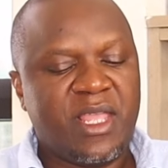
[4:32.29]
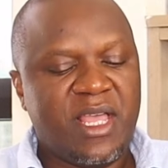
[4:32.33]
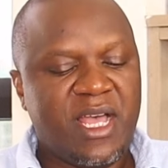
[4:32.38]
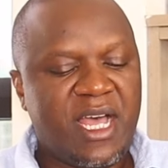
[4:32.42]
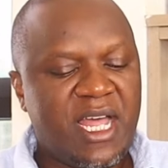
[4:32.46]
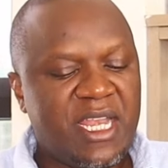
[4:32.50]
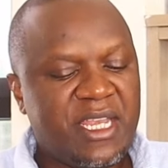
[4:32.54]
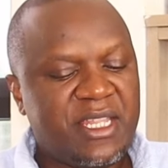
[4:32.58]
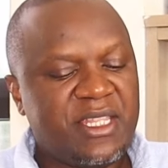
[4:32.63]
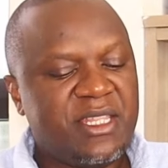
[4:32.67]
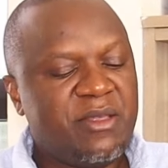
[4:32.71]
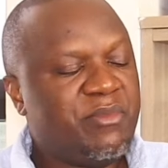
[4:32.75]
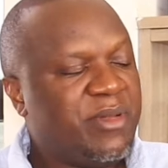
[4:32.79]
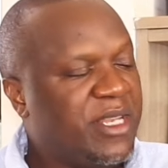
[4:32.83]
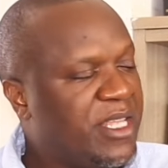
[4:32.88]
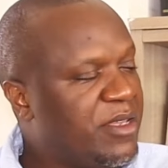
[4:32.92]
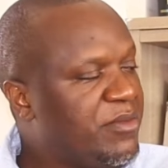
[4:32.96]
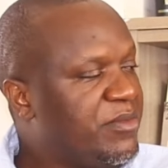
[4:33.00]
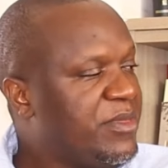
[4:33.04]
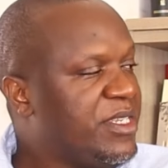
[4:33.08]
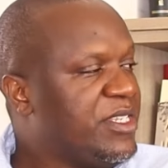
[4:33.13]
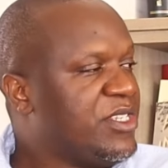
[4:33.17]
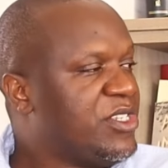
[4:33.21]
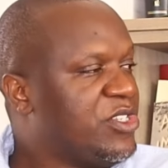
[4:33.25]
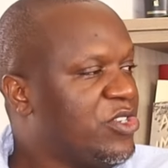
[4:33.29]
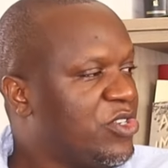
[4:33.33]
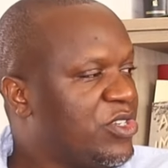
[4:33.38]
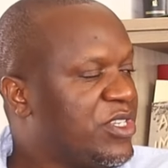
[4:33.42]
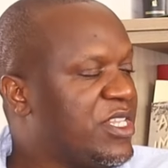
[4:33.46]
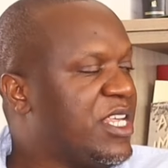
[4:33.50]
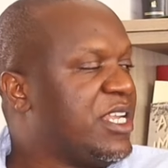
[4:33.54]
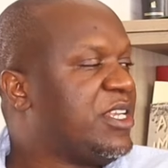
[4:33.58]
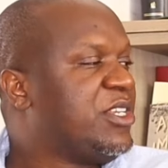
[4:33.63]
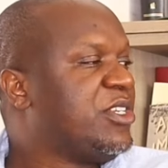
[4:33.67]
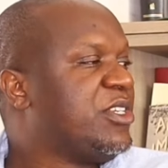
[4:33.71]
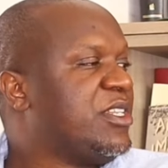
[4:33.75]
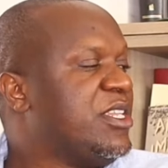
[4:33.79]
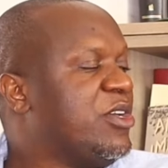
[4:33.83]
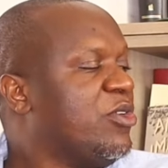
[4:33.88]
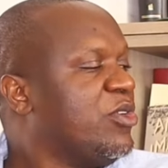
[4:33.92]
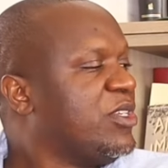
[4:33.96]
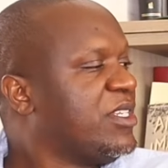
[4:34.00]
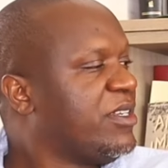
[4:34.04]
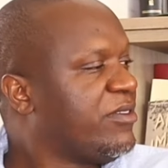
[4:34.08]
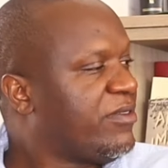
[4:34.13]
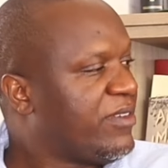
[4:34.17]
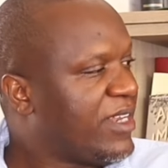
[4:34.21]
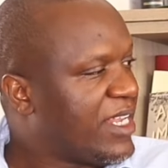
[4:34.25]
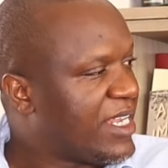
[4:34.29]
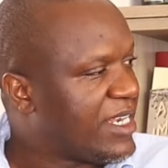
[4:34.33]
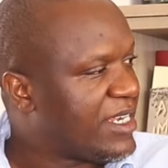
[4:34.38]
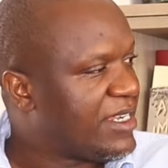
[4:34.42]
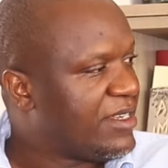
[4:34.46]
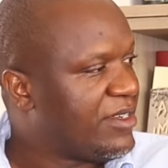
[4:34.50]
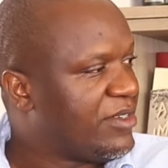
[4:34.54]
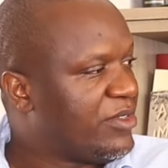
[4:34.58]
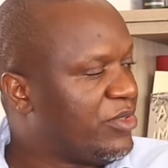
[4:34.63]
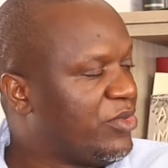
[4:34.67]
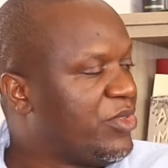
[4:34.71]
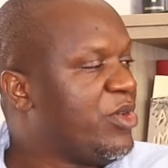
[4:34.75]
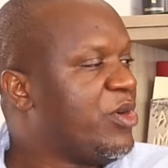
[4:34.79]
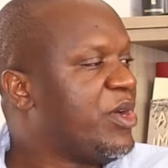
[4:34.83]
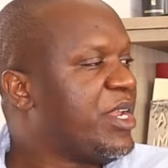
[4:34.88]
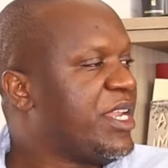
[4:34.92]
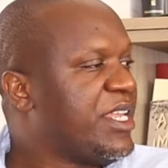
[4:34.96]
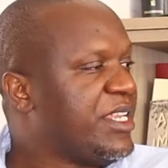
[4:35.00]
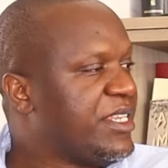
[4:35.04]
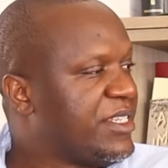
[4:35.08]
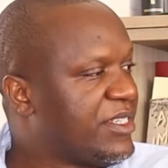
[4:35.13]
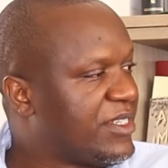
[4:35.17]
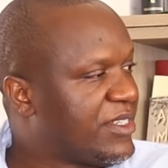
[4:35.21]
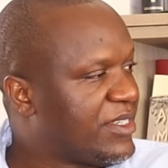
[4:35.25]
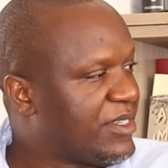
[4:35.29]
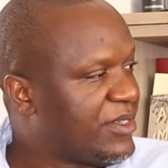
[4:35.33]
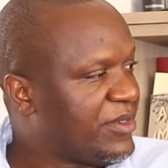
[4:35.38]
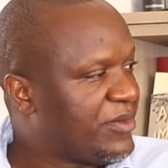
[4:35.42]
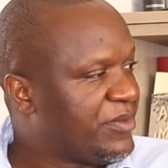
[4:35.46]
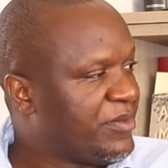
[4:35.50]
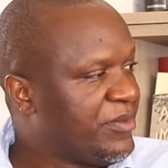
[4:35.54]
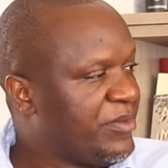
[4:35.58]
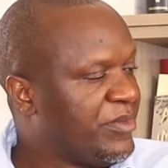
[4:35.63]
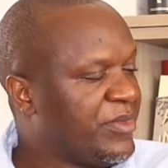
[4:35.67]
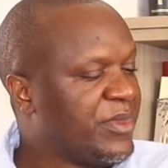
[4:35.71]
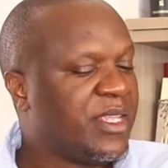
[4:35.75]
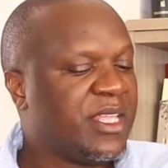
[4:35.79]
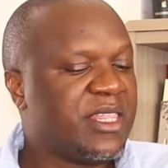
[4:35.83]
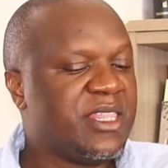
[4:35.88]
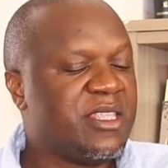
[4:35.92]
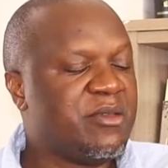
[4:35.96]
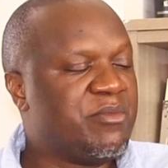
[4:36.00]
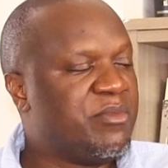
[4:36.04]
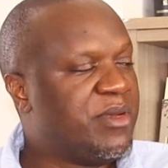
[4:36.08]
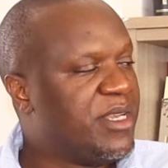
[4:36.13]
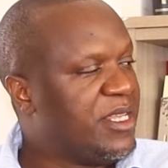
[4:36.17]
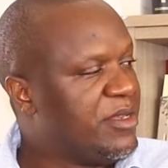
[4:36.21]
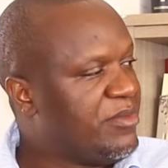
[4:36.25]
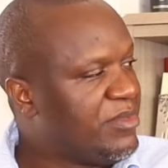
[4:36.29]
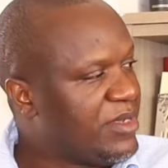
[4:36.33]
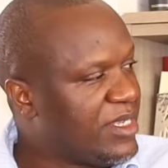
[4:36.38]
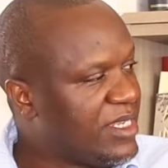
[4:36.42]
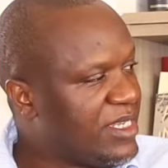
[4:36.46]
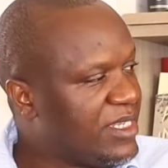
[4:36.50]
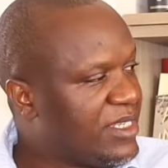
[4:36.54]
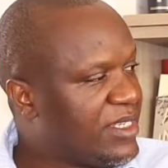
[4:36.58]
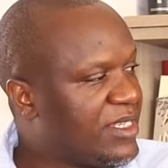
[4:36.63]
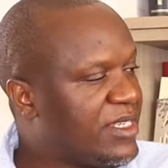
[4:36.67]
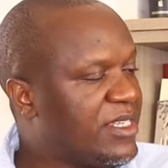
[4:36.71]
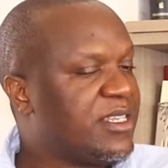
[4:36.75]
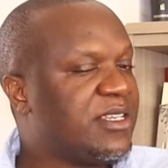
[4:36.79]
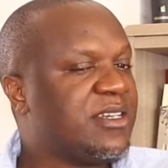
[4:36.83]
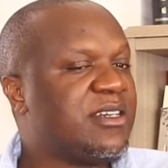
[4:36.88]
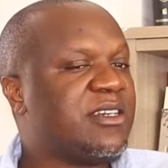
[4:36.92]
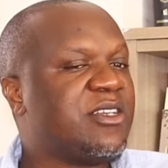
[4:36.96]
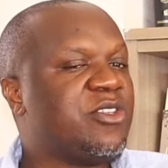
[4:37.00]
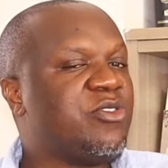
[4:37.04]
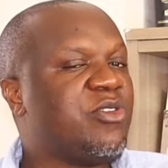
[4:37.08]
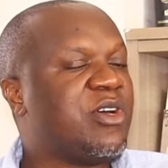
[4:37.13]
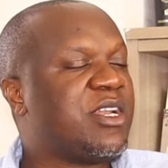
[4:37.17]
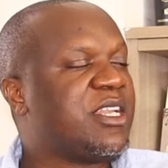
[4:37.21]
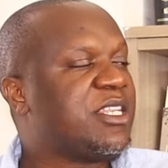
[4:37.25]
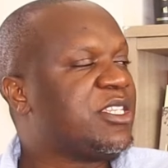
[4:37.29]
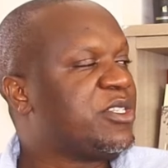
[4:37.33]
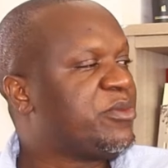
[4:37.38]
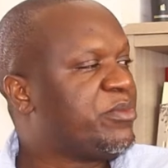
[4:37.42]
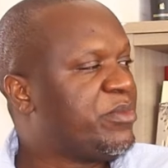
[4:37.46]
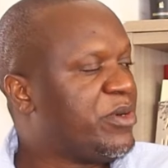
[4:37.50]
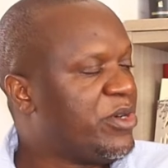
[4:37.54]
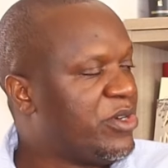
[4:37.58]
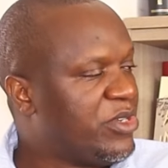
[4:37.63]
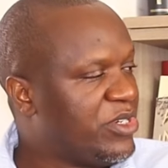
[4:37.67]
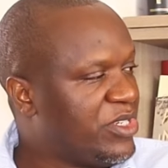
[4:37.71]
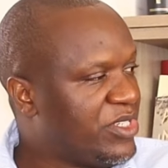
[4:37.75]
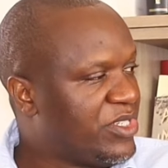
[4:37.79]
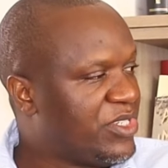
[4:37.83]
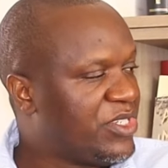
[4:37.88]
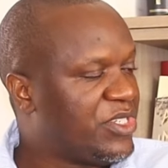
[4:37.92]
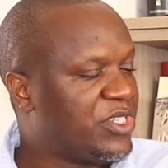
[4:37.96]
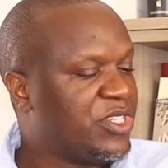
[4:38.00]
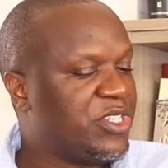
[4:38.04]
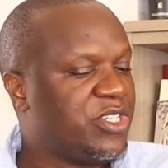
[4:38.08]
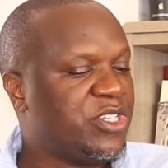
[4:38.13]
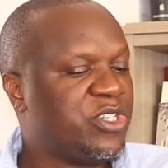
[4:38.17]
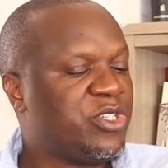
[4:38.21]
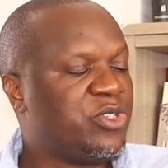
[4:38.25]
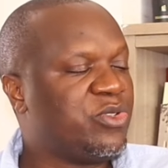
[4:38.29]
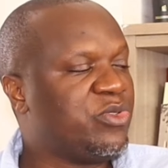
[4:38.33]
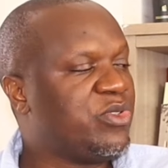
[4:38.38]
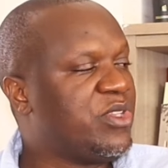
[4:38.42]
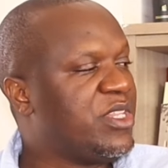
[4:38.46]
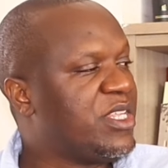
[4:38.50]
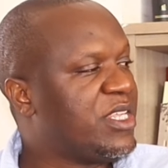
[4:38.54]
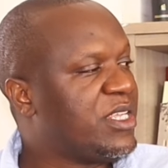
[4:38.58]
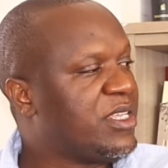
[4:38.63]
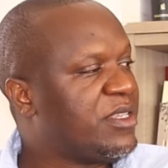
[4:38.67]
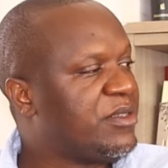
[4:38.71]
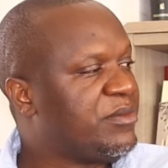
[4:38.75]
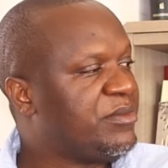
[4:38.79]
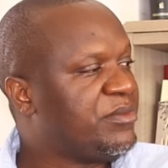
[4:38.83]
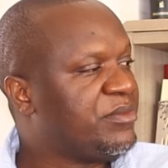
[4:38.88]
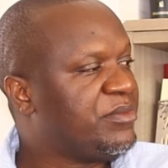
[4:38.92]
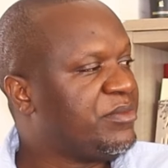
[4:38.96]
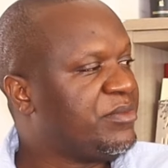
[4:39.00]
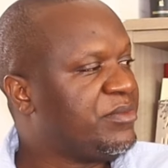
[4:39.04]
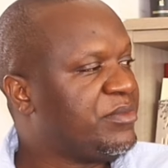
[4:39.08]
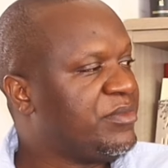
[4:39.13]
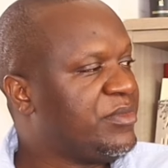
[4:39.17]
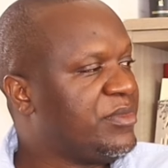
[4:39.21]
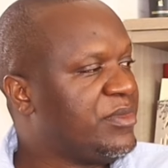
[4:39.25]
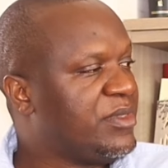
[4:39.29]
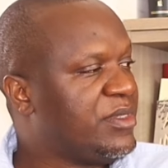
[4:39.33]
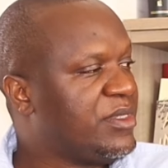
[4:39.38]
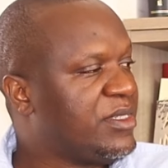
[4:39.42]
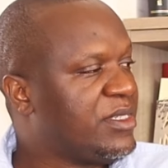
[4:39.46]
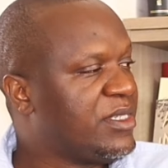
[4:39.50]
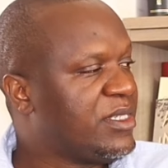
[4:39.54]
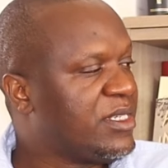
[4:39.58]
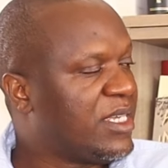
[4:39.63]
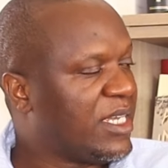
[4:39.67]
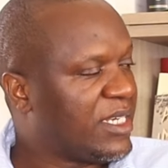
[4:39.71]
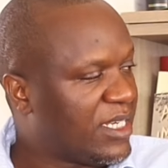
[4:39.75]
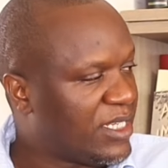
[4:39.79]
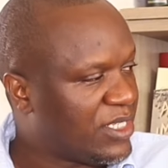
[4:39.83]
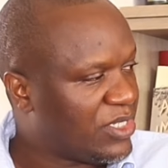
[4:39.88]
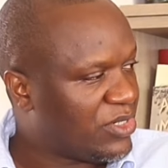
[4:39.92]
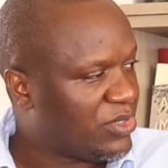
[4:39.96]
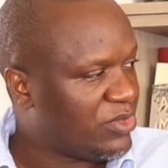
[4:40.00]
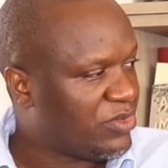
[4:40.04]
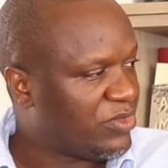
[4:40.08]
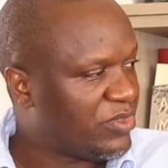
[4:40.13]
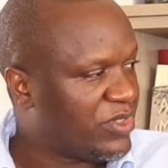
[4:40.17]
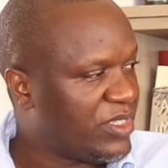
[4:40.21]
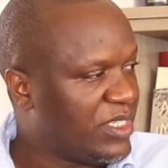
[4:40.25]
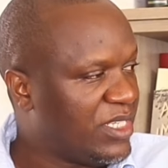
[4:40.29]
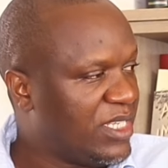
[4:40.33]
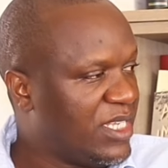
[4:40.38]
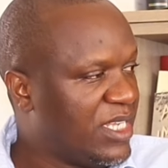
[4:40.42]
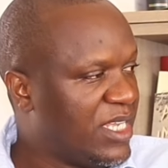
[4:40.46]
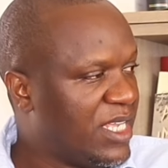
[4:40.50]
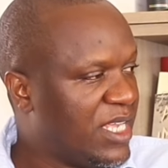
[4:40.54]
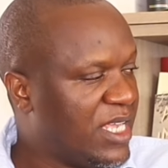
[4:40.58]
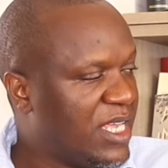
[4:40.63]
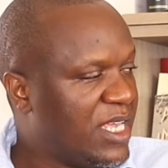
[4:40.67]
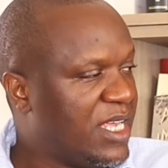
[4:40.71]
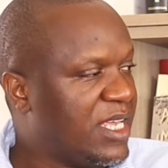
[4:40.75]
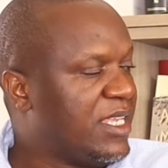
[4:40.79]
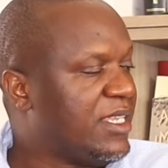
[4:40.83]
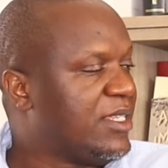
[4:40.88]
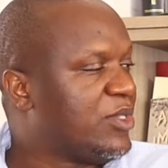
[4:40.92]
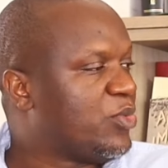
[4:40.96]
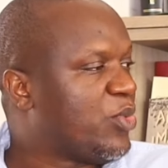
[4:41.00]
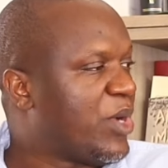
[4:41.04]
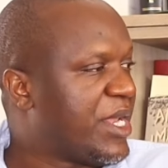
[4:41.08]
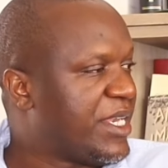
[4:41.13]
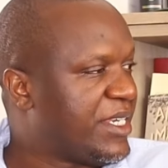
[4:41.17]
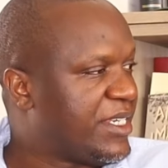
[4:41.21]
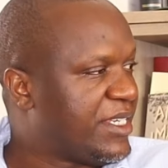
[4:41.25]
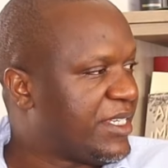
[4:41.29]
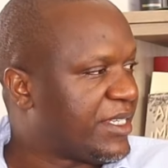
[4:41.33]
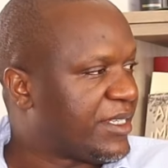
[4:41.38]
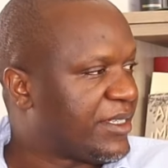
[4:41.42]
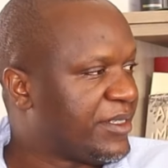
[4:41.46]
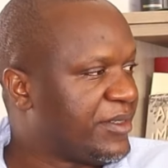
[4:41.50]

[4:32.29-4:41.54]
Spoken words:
And the blame is not that there was a flood or there were rains. Mm-hmm. The blame is your response to the catastrophe is wanting.